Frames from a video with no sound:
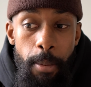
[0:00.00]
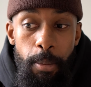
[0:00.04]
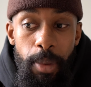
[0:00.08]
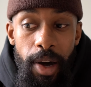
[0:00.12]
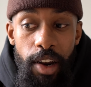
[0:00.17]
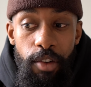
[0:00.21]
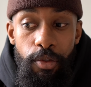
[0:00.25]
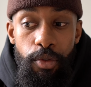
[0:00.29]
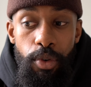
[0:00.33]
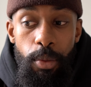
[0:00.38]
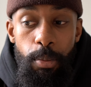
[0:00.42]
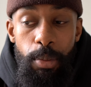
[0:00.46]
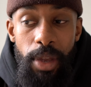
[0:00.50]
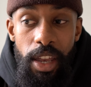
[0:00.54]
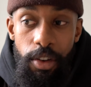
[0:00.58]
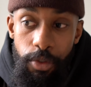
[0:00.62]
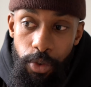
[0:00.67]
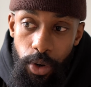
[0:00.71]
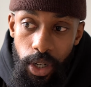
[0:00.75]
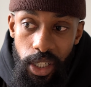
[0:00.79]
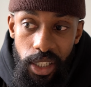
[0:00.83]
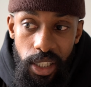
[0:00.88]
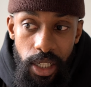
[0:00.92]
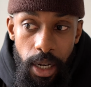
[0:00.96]
But for me,
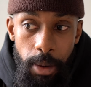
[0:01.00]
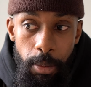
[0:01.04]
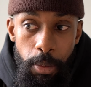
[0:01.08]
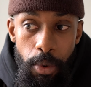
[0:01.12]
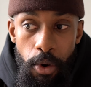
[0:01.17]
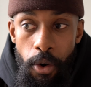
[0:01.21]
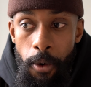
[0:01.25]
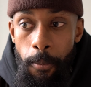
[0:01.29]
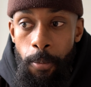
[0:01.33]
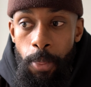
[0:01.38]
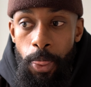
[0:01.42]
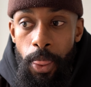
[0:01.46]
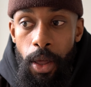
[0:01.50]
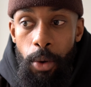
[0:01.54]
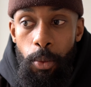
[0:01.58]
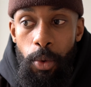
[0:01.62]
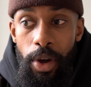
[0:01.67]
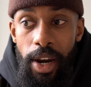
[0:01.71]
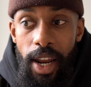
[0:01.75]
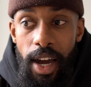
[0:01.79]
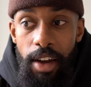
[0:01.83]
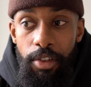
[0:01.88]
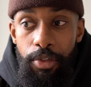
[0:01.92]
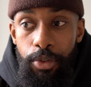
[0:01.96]
for example,
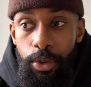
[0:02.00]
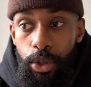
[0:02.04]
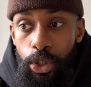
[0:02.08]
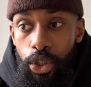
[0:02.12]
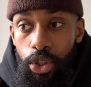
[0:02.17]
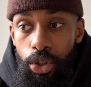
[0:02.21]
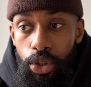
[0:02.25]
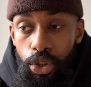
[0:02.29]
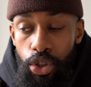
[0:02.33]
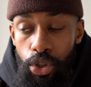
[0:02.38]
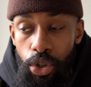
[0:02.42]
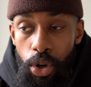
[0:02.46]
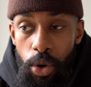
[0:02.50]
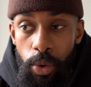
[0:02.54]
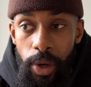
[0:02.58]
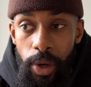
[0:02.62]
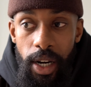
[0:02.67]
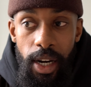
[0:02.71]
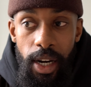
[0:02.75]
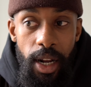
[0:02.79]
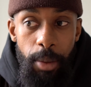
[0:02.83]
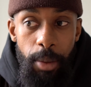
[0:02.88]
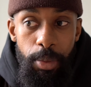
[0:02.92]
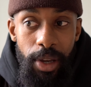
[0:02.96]
when I first saw
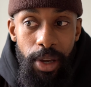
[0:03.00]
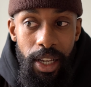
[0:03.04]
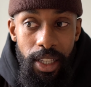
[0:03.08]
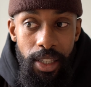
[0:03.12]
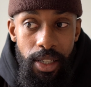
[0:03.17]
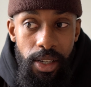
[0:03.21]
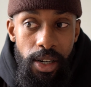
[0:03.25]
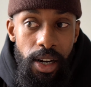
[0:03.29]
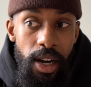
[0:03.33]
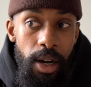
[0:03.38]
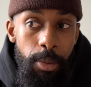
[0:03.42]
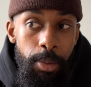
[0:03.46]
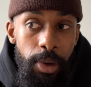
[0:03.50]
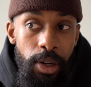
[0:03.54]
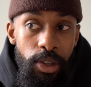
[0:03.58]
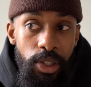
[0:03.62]
it and I picked it up,